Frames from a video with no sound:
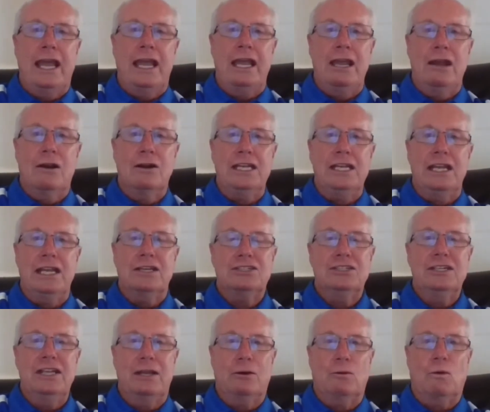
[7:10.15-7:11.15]

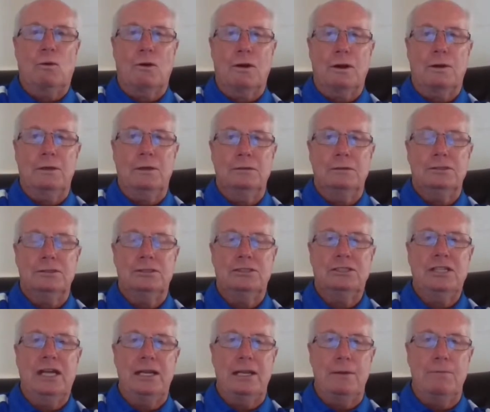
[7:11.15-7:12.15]
ARDS network
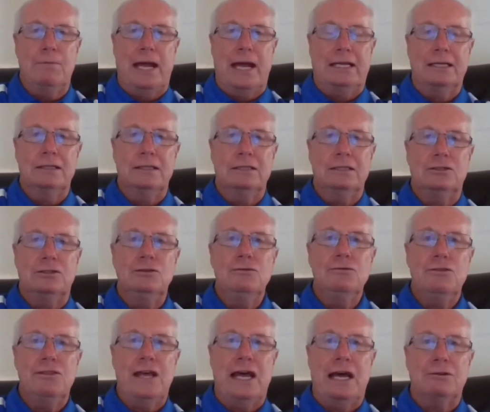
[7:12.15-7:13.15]
study back in
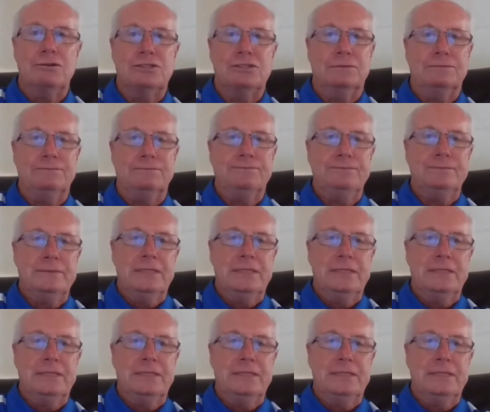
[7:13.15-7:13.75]
2000.